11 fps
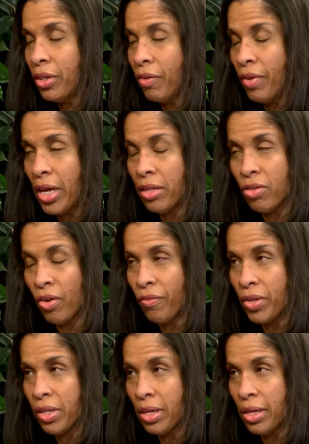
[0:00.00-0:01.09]
of AIDS
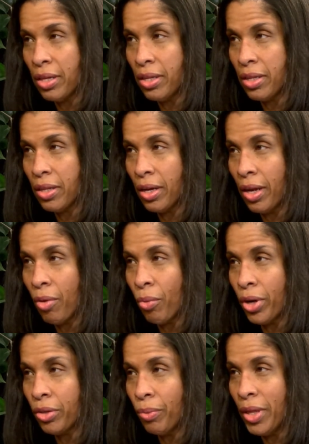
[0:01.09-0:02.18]
Services, and I
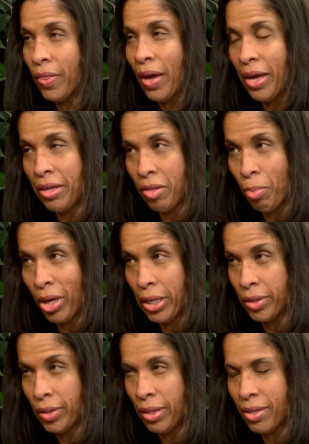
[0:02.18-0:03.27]
worked with AIDS
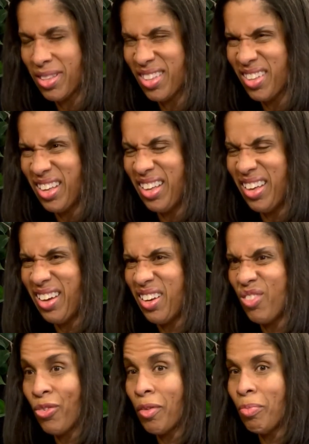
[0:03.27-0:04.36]
patients.
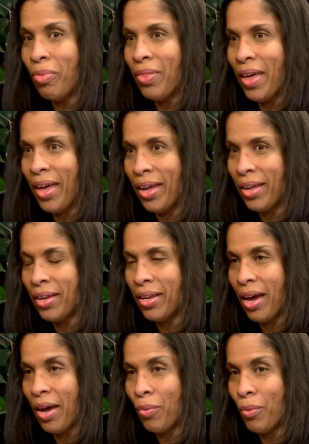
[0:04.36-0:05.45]
And from then
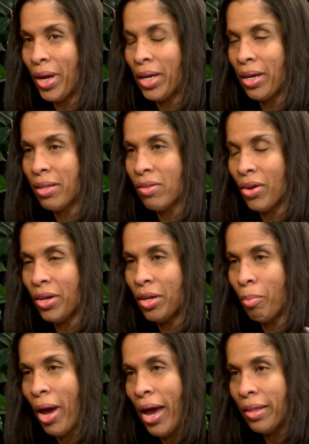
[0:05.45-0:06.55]
I started a
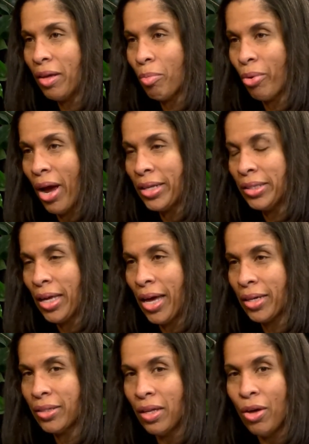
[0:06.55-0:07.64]
pilot
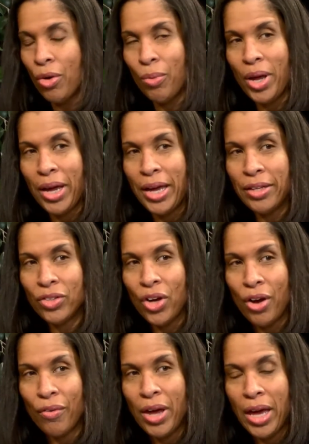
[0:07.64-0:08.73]
project where
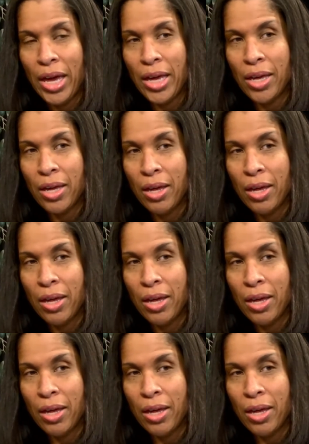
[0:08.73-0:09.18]
HRA